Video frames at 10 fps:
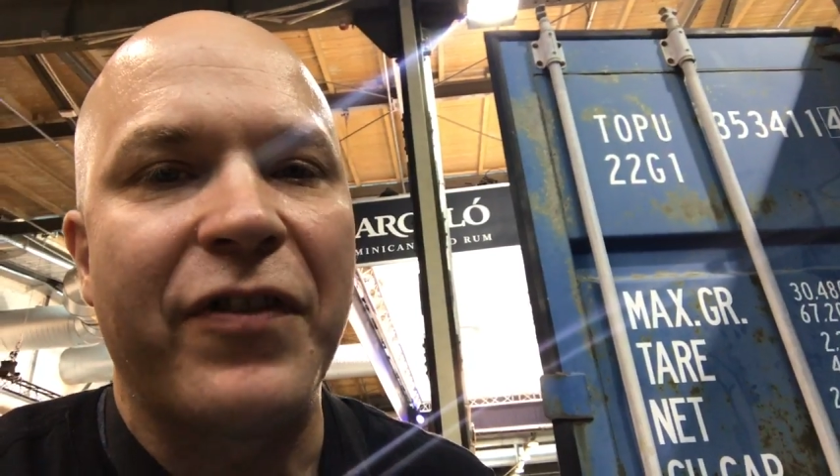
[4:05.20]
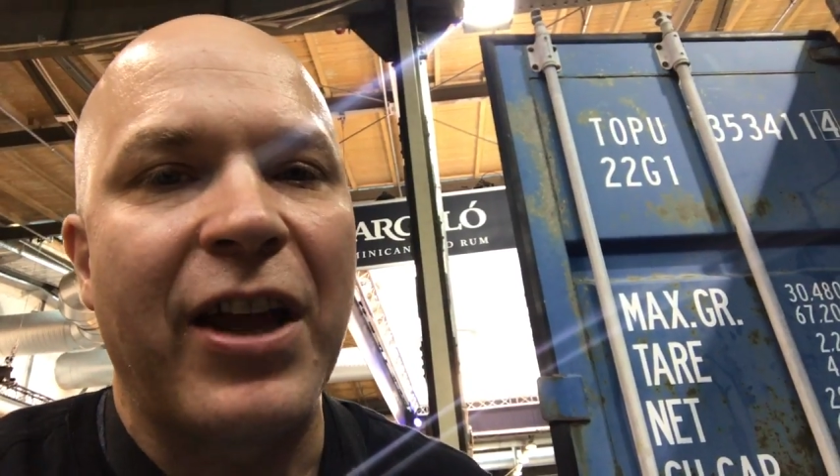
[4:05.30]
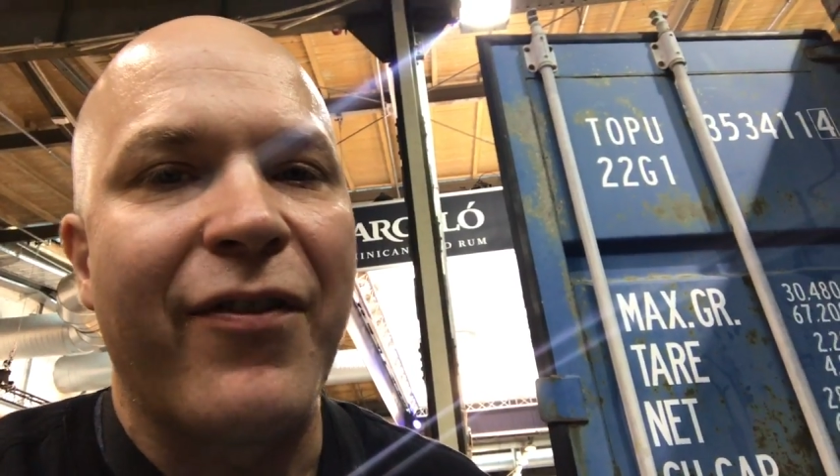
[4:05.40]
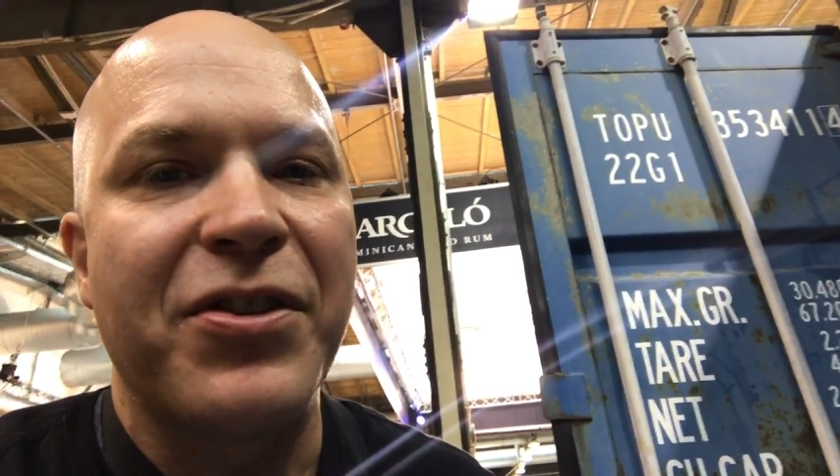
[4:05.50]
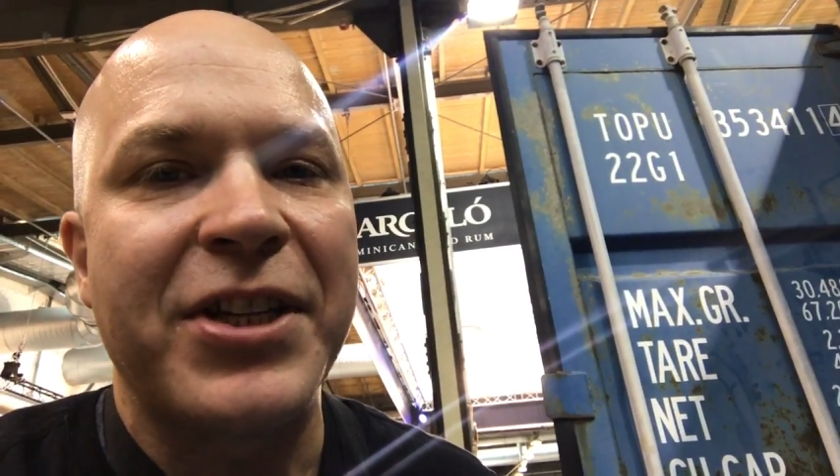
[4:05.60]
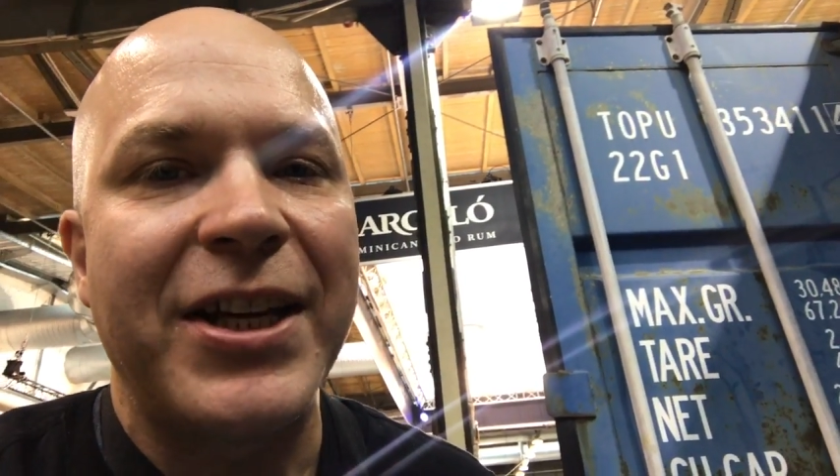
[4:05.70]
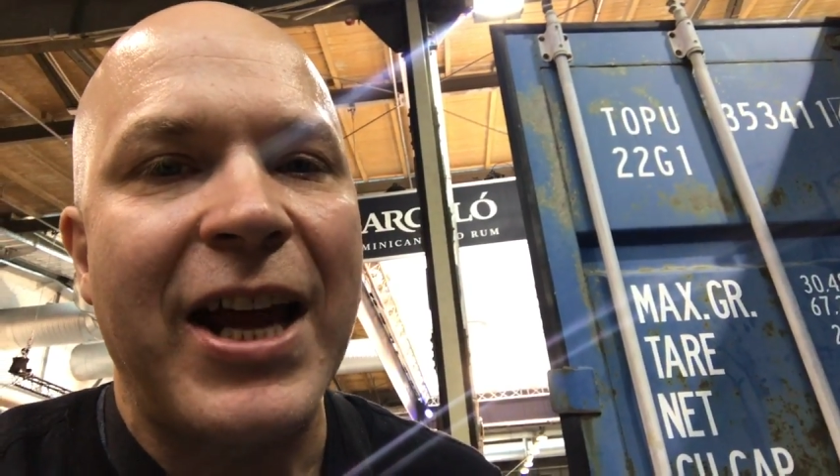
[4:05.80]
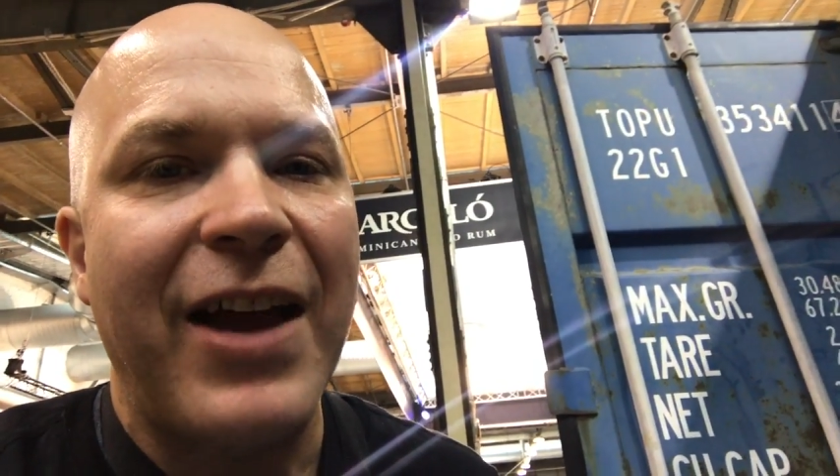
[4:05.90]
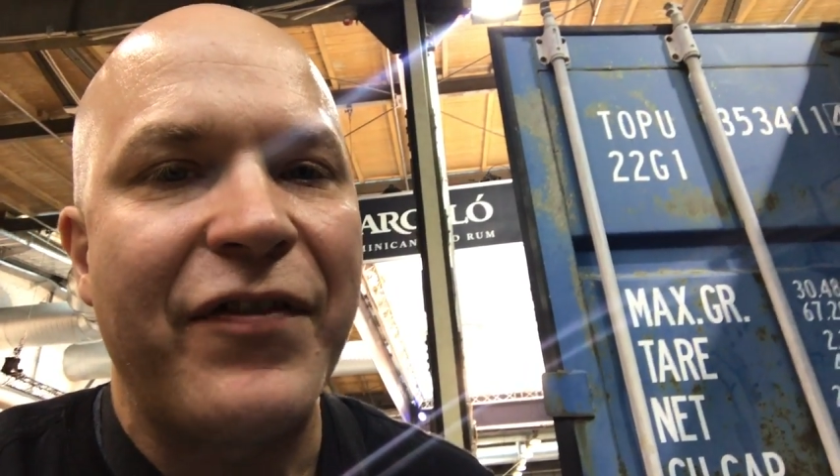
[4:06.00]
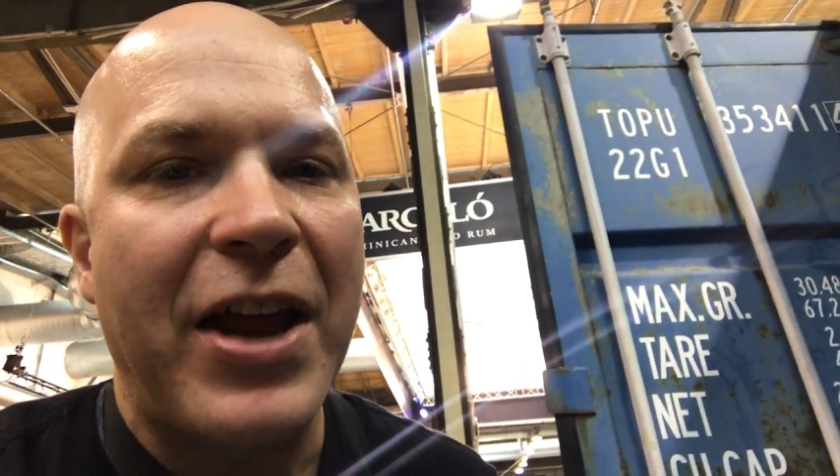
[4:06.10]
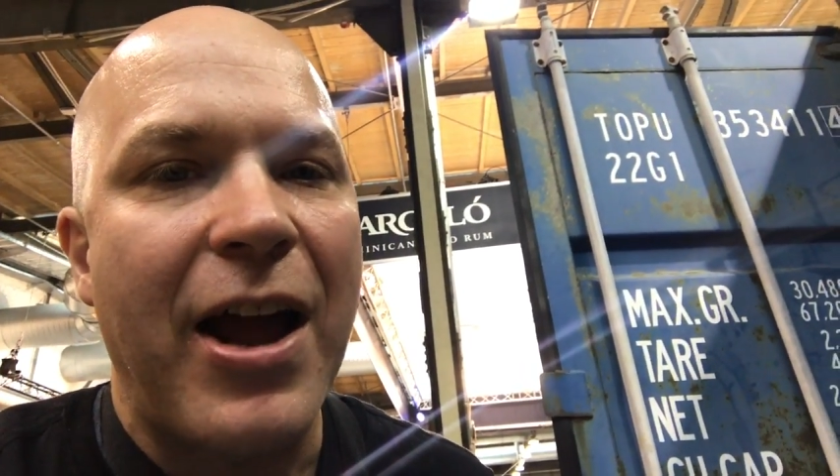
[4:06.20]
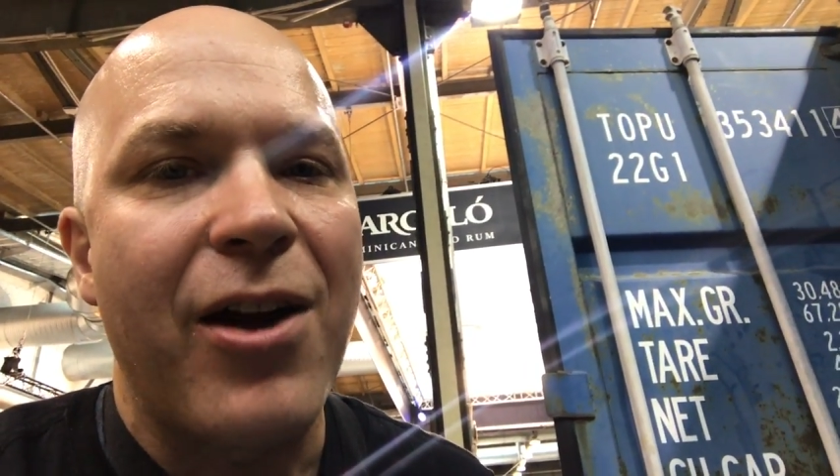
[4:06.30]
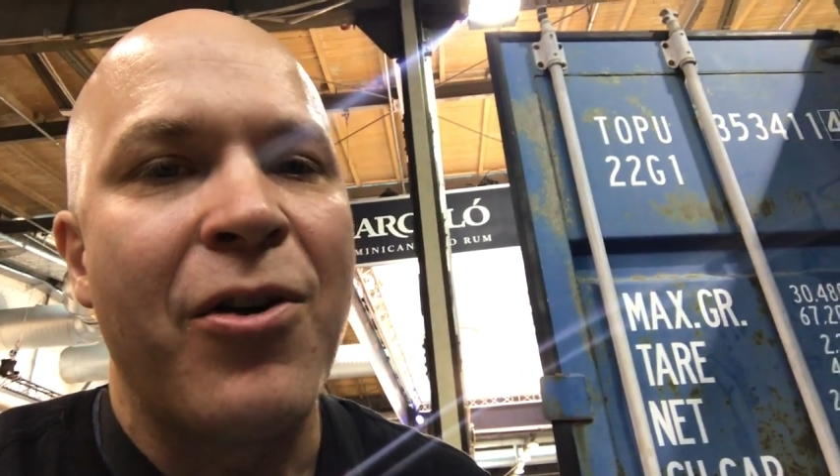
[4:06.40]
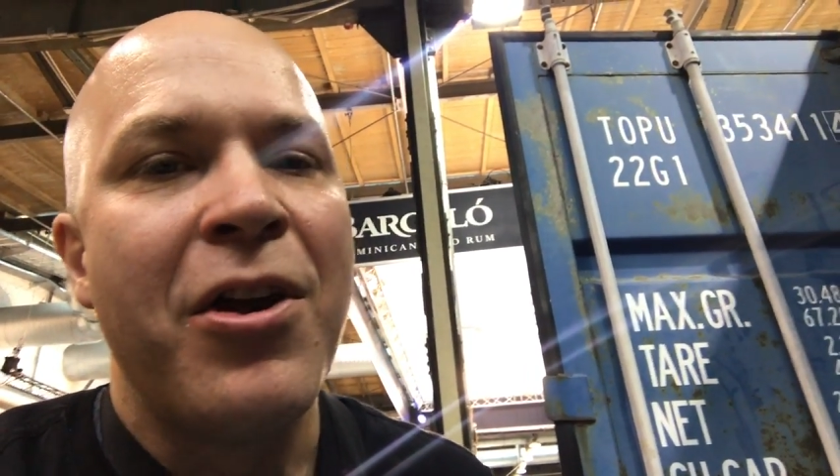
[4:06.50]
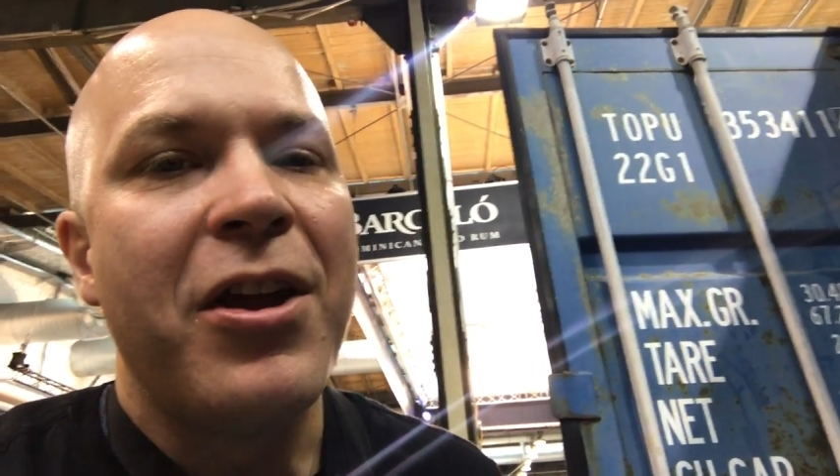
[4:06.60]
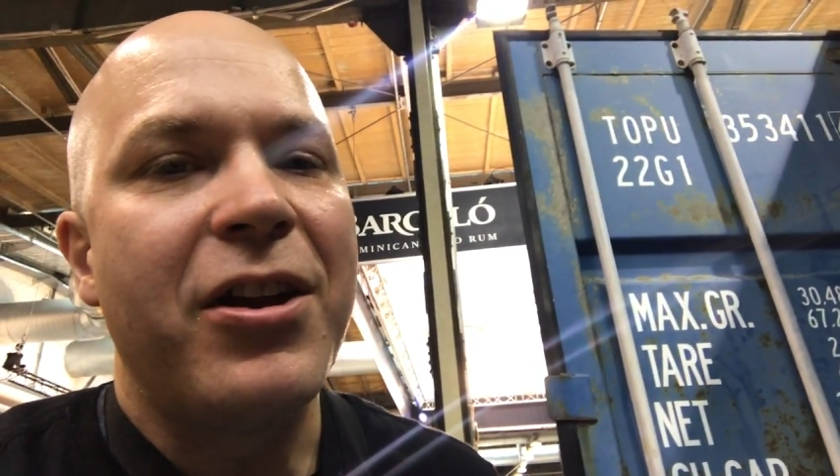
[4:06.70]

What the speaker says: flavors that you have now.